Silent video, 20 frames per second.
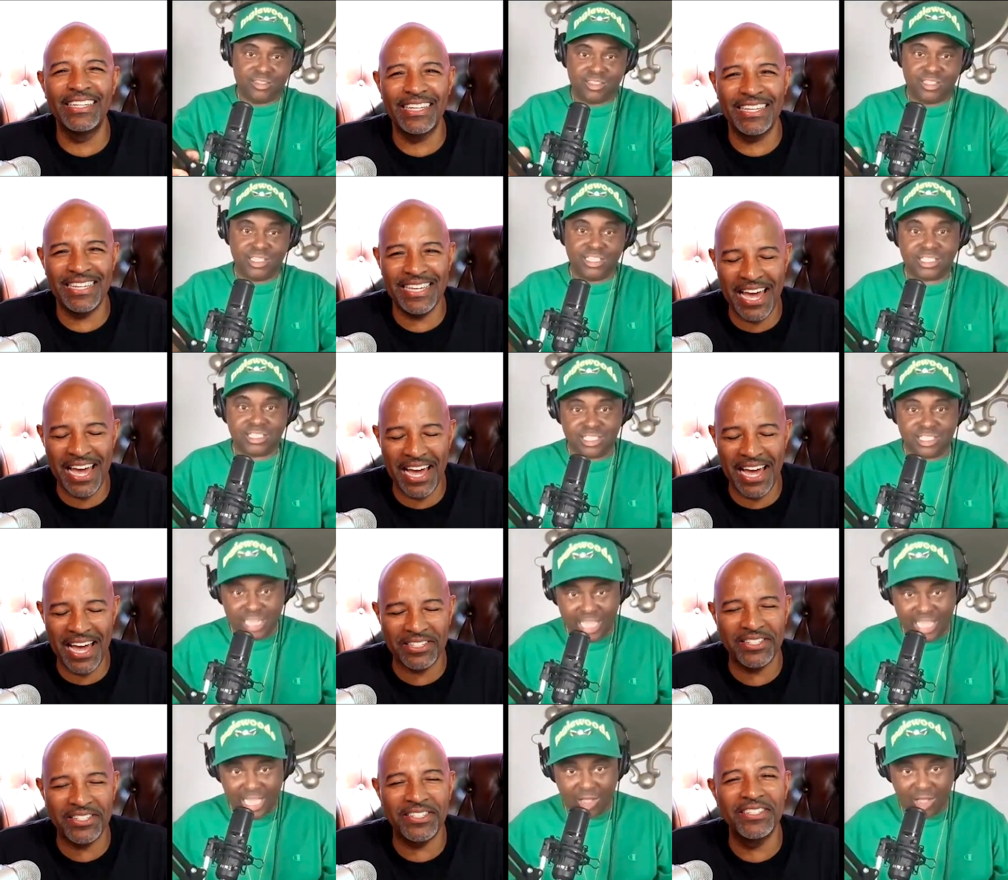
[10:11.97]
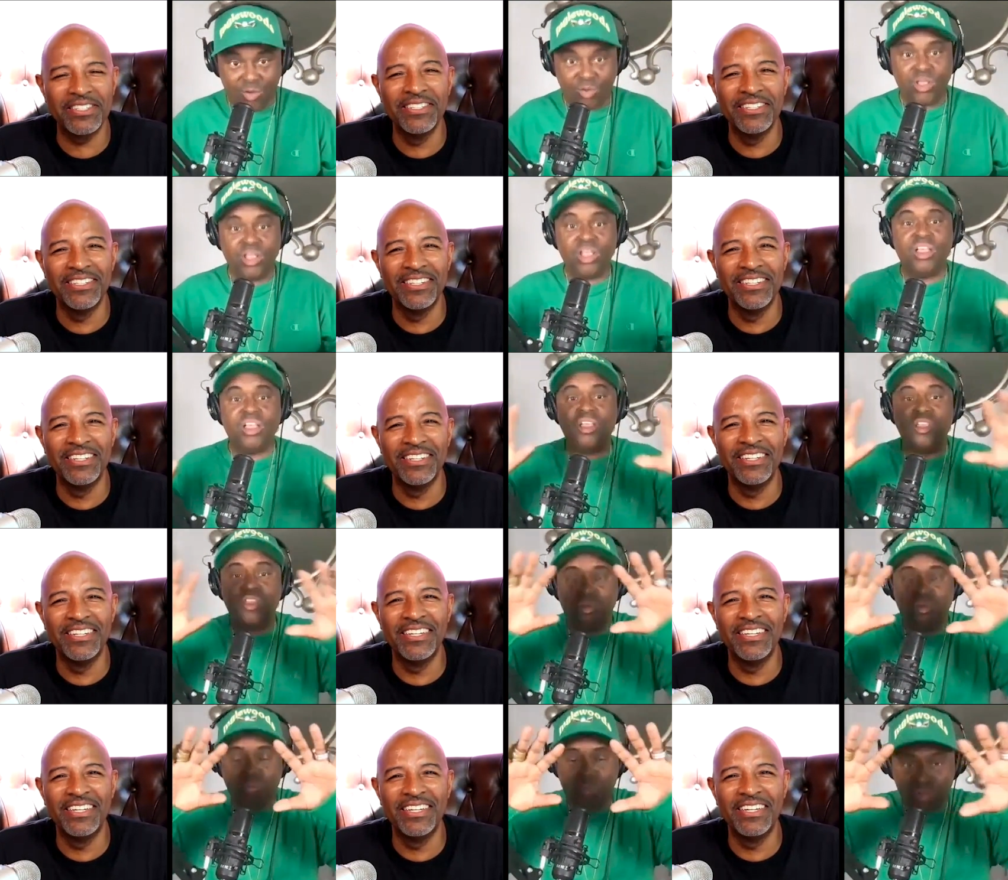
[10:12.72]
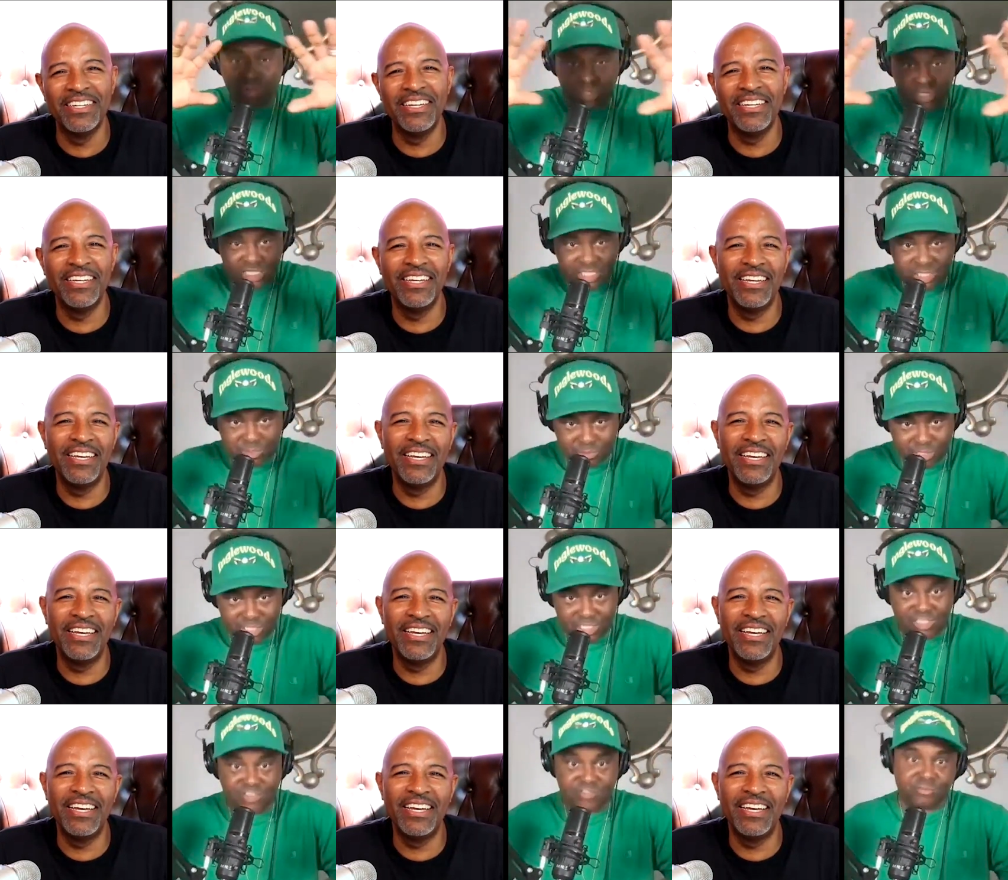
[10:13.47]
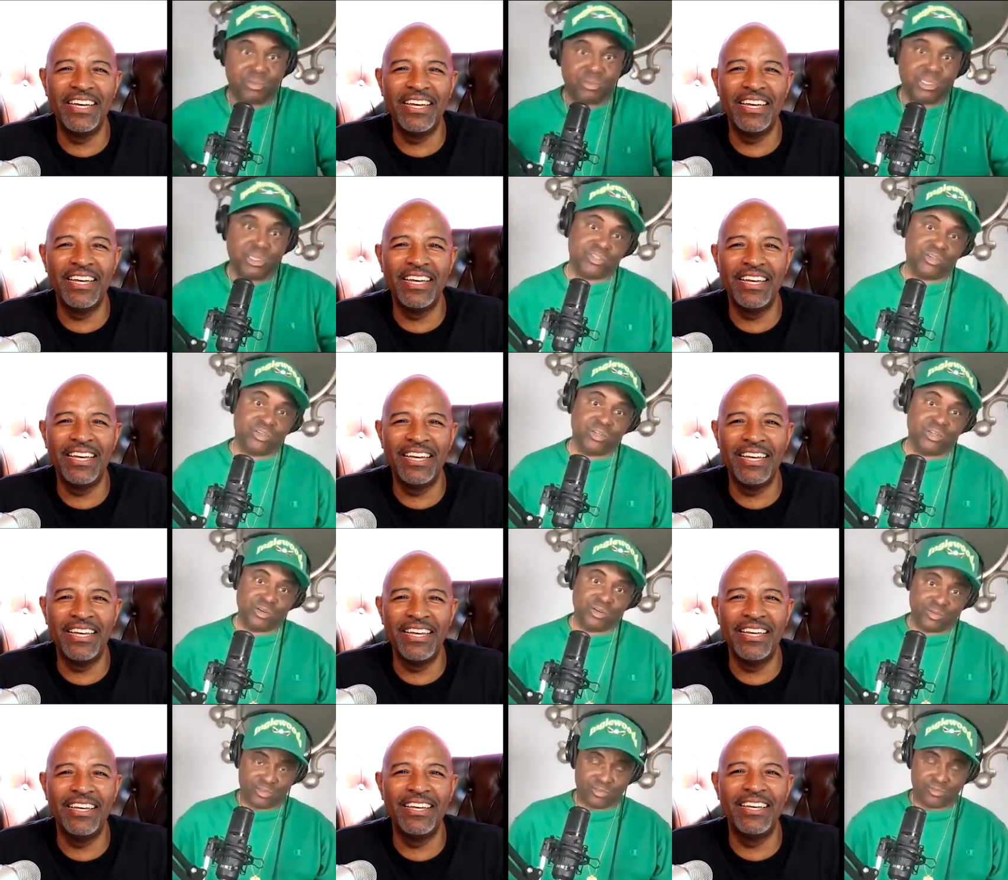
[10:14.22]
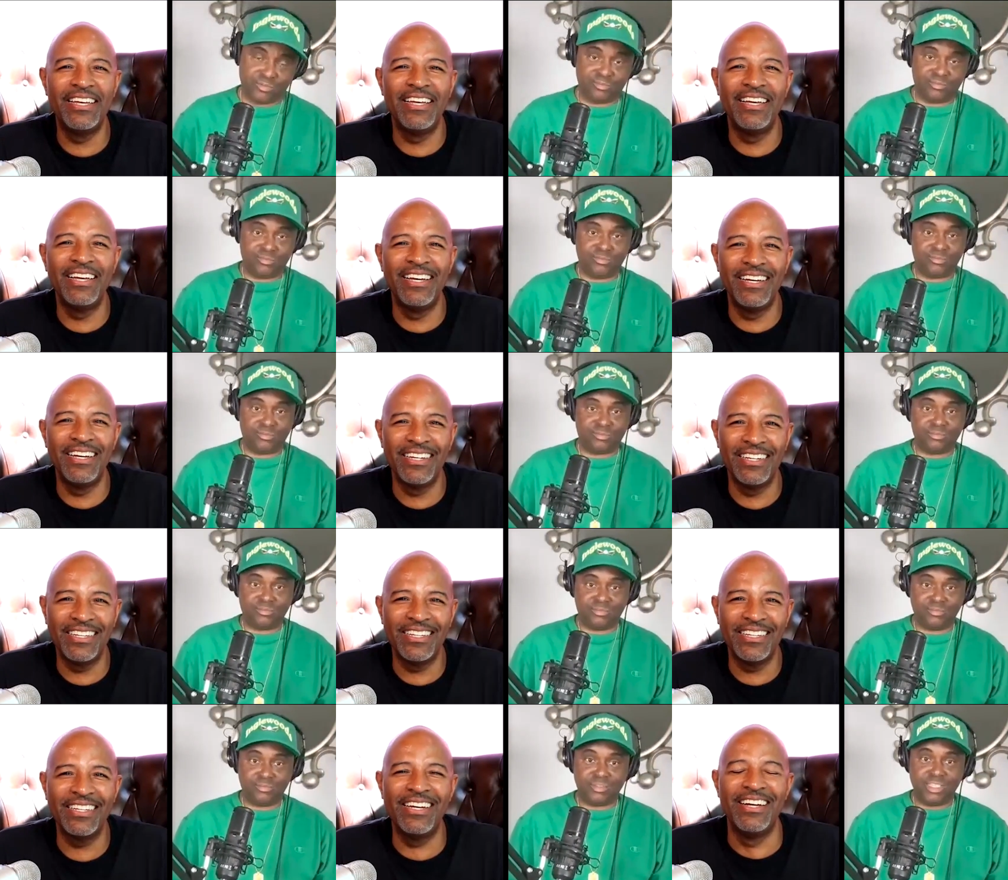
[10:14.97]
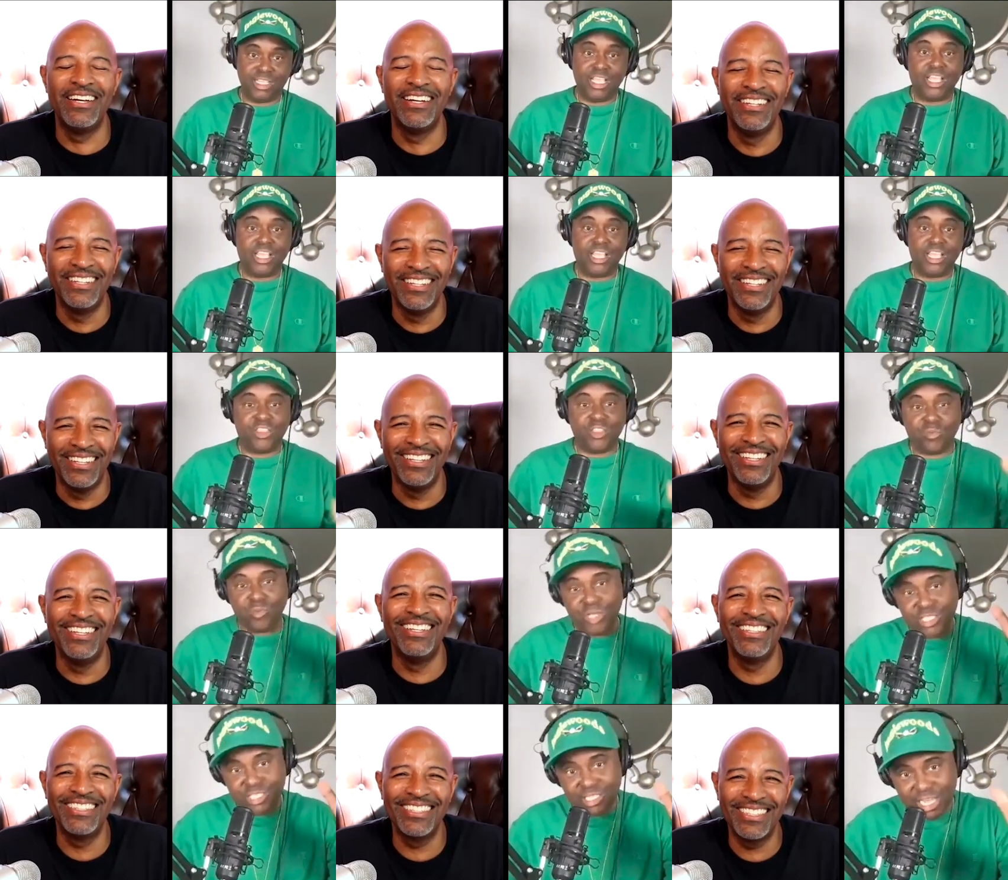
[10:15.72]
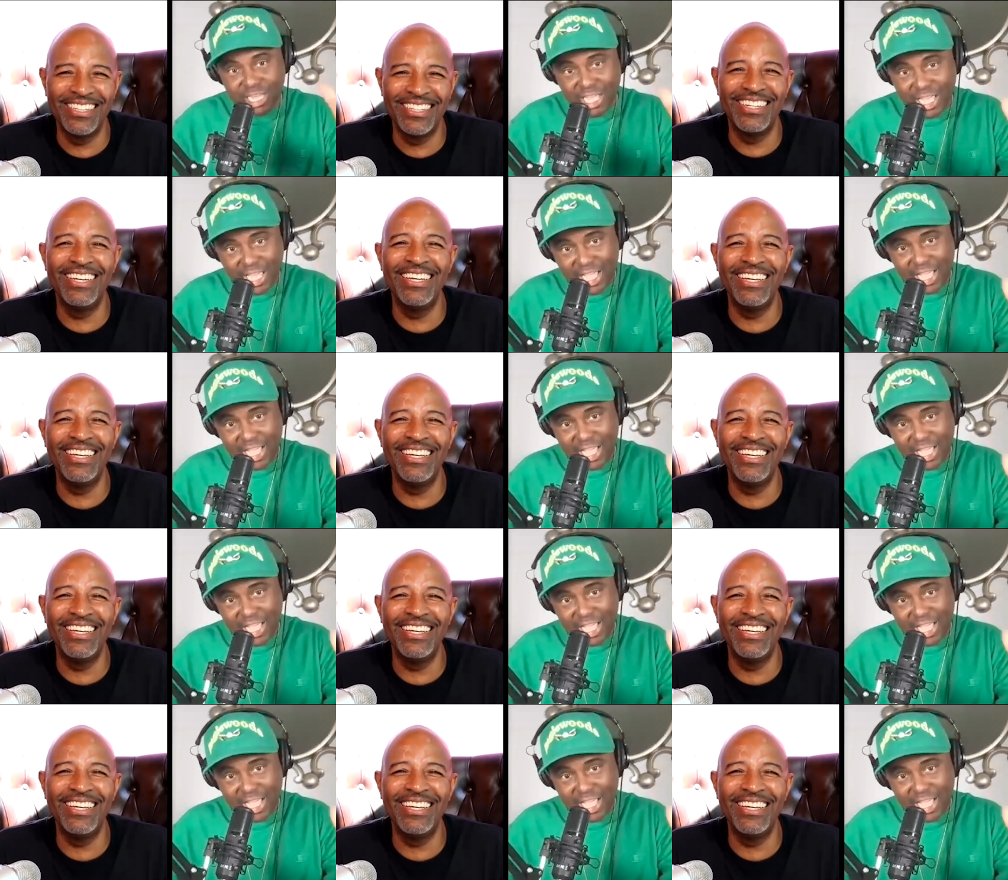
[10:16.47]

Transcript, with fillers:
Speaker 1: Yes. It's now the most expensive place on earth. The reason I